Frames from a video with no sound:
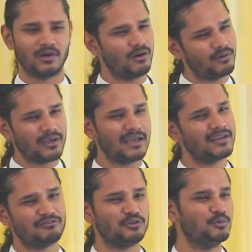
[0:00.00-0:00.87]
Oh yeah,
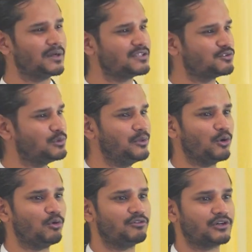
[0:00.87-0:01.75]
in a few months you'll be
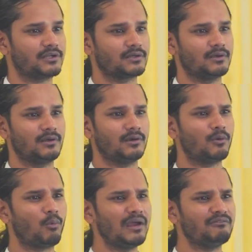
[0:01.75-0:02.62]
over it.
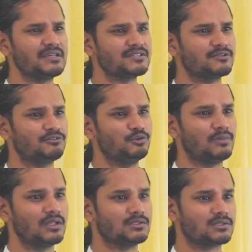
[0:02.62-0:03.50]
Why waste a few
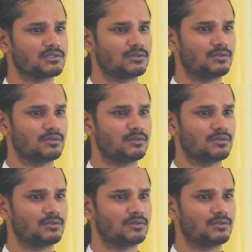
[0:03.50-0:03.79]
months?